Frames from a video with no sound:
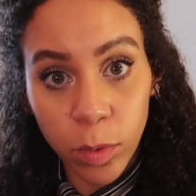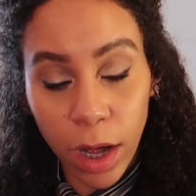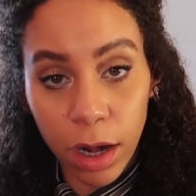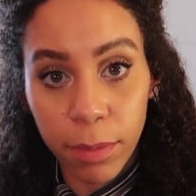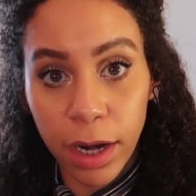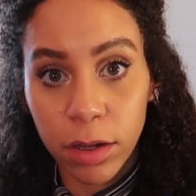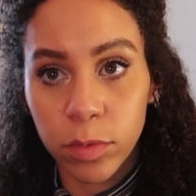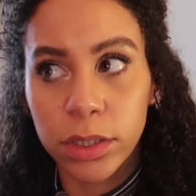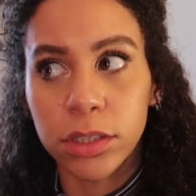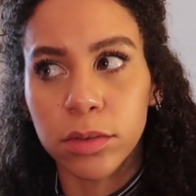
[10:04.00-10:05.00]
water bottle,
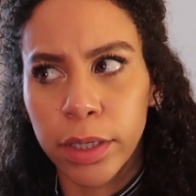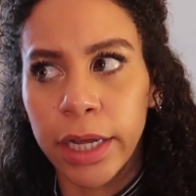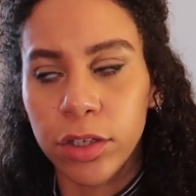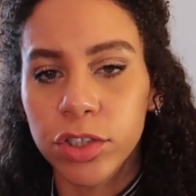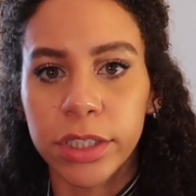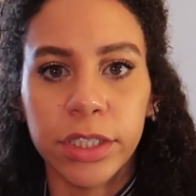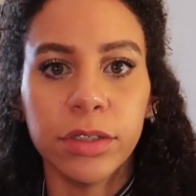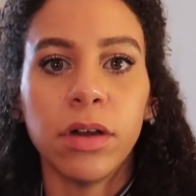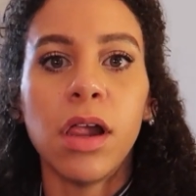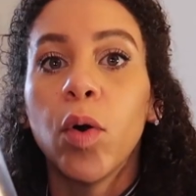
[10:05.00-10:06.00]
which is what I usually
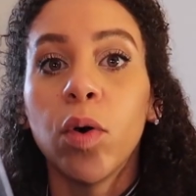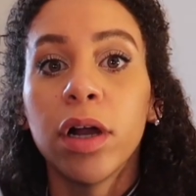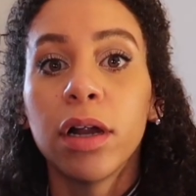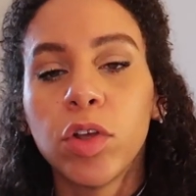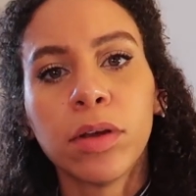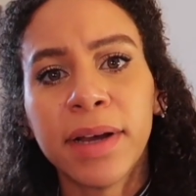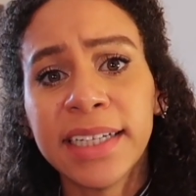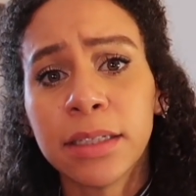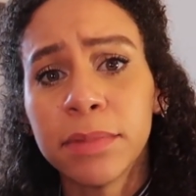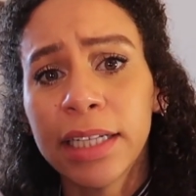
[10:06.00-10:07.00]
do, or you can
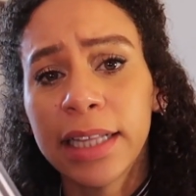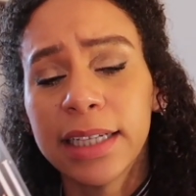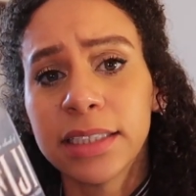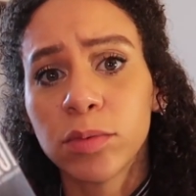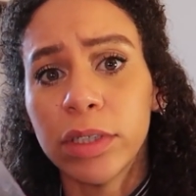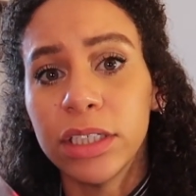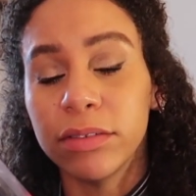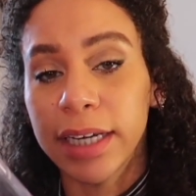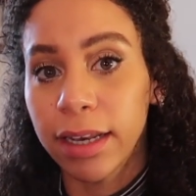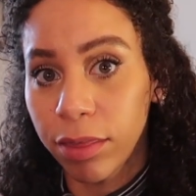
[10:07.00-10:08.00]
buy something like this when you
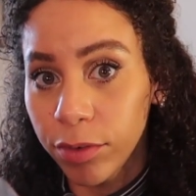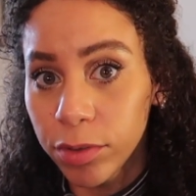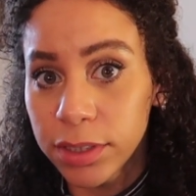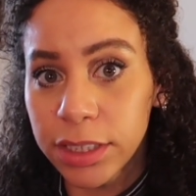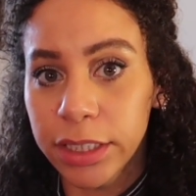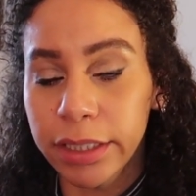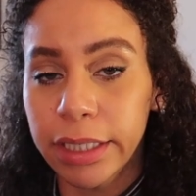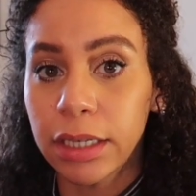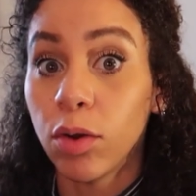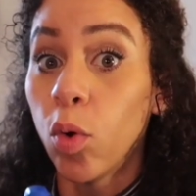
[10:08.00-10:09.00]
get through
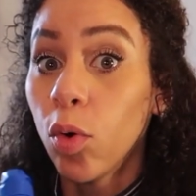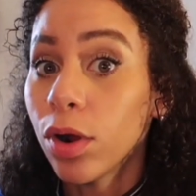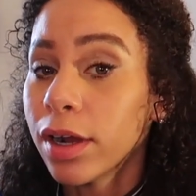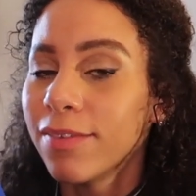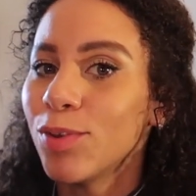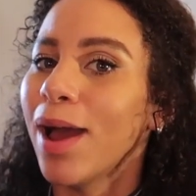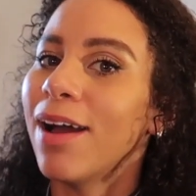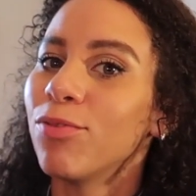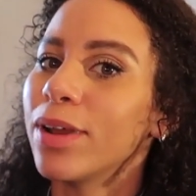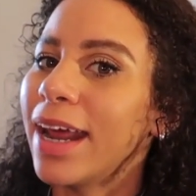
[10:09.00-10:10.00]
security, or if you
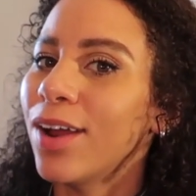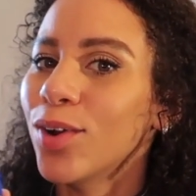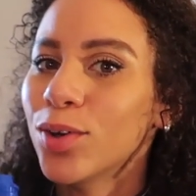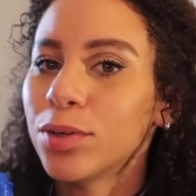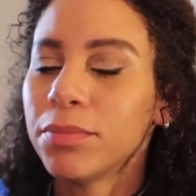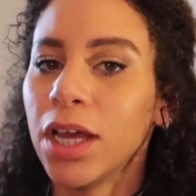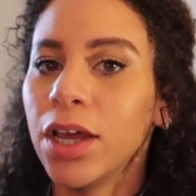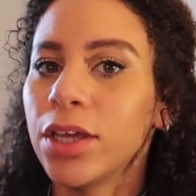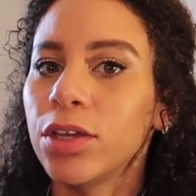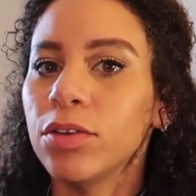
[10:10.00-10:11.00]
have one at home,
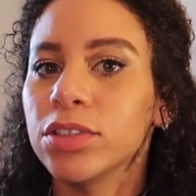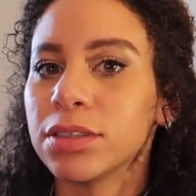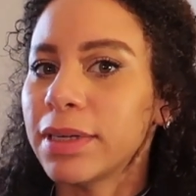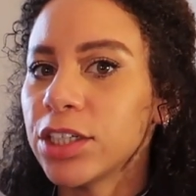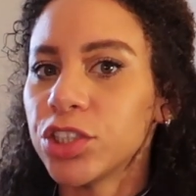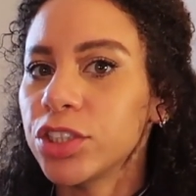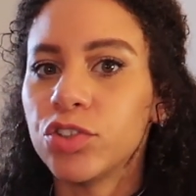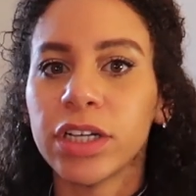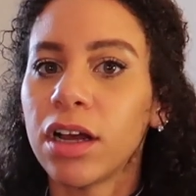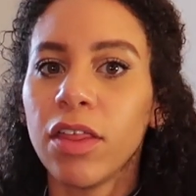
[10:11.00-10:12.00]
you just make sure you
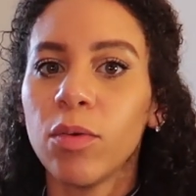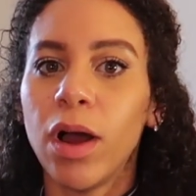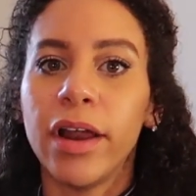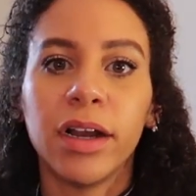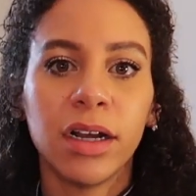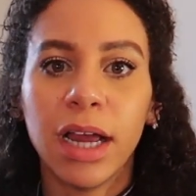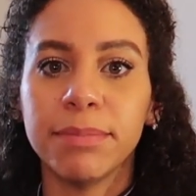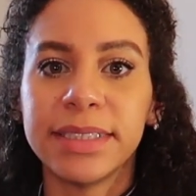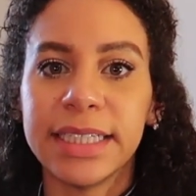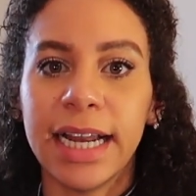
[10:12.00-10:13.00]
drink all the water,
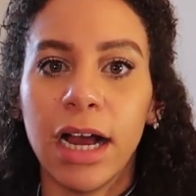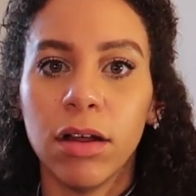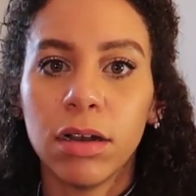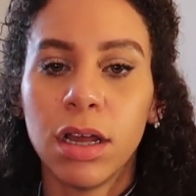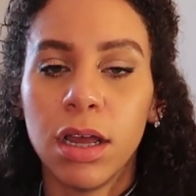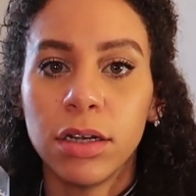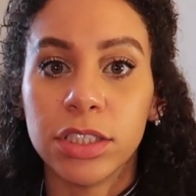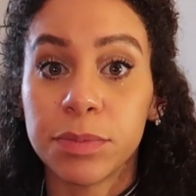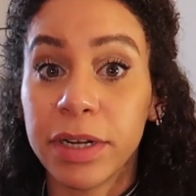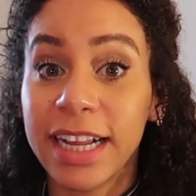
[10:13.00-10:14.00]
empty it out.
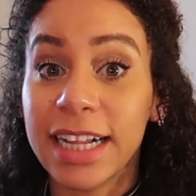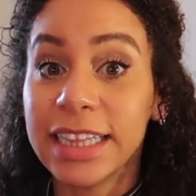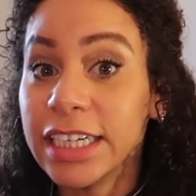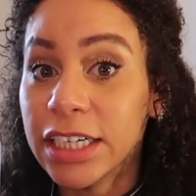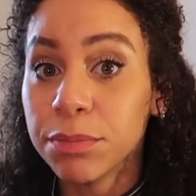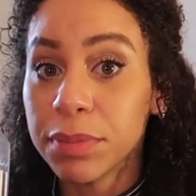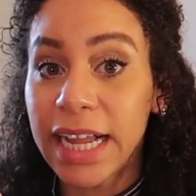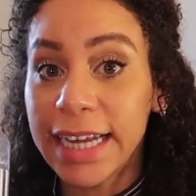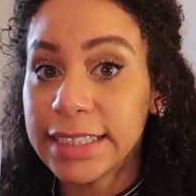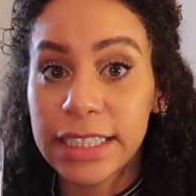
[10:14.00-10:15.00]
Just bring the clear
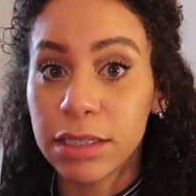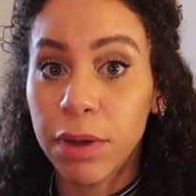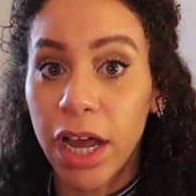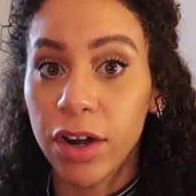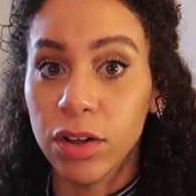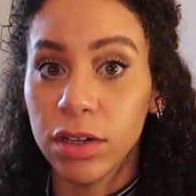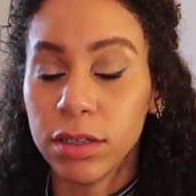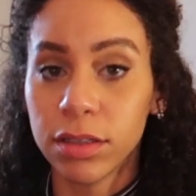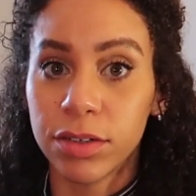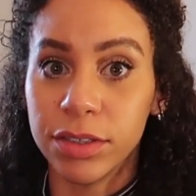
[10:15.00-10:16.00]
plastic bottle
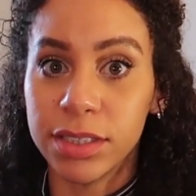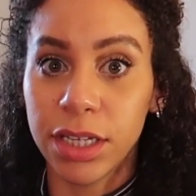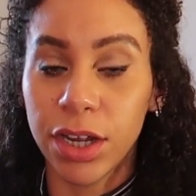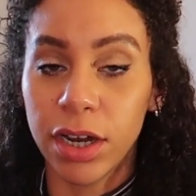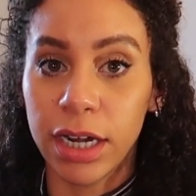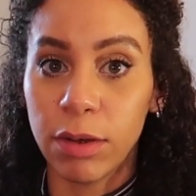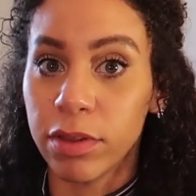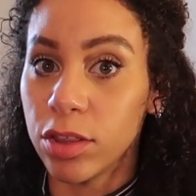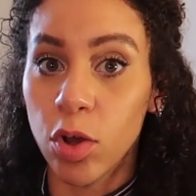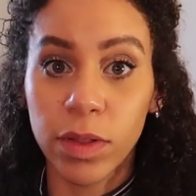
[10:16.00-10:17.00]
through security
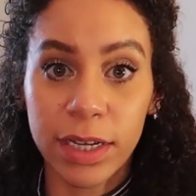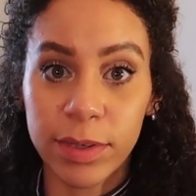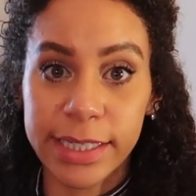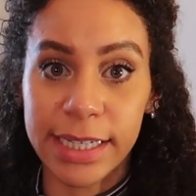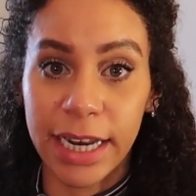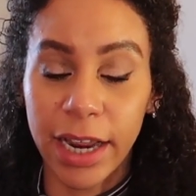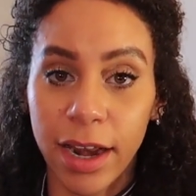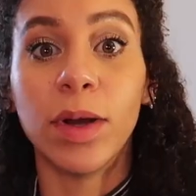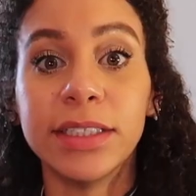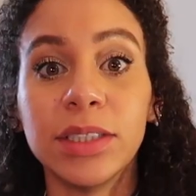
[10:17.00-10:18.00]
with no liquids in it.
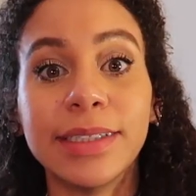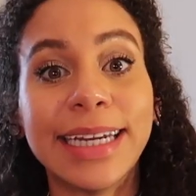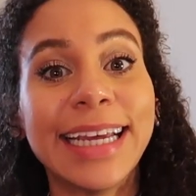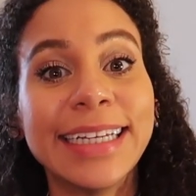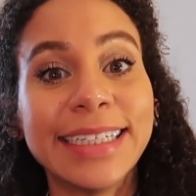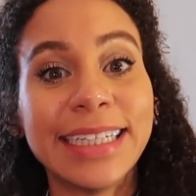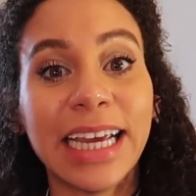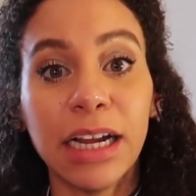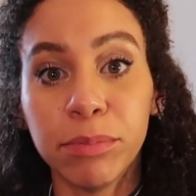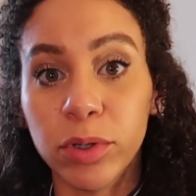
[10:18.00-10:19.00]
Once you get into
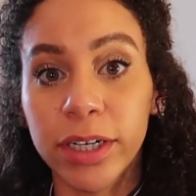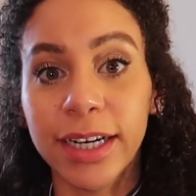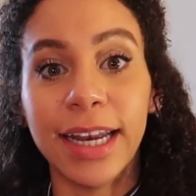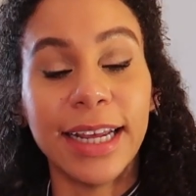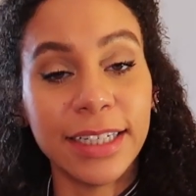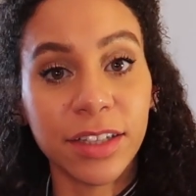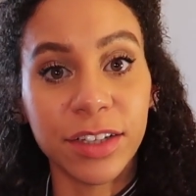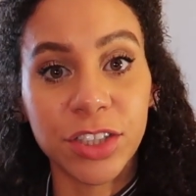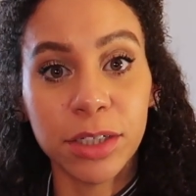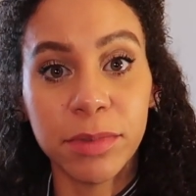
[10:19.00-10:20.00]
the airport and into
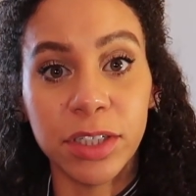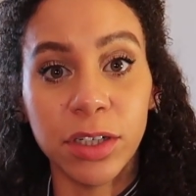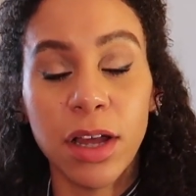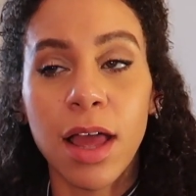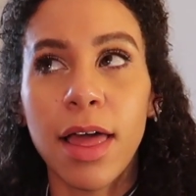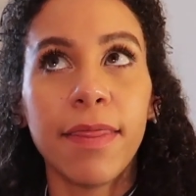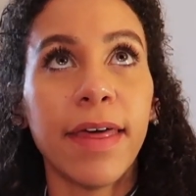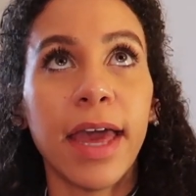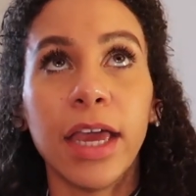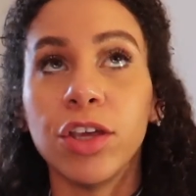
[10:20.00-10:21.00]
the terminal,
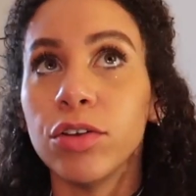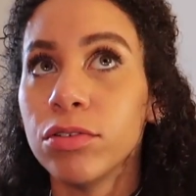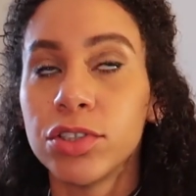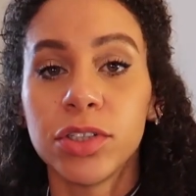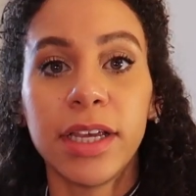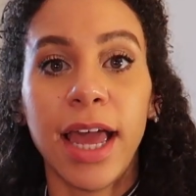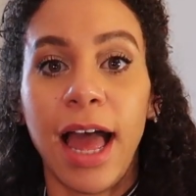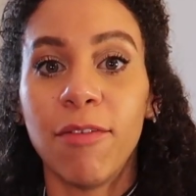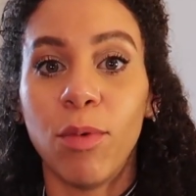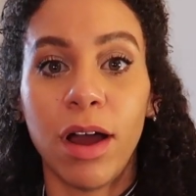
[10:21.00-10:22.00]
they usually
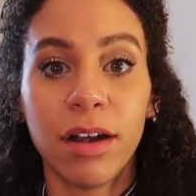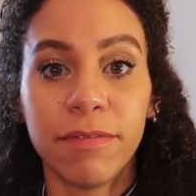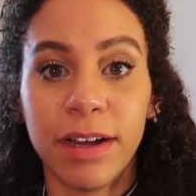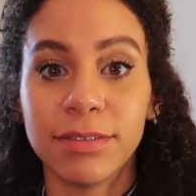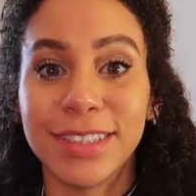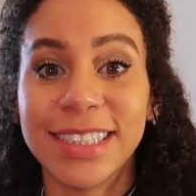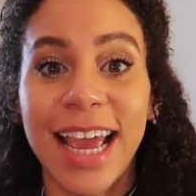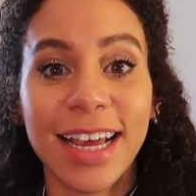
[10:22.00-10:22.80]
have water fountains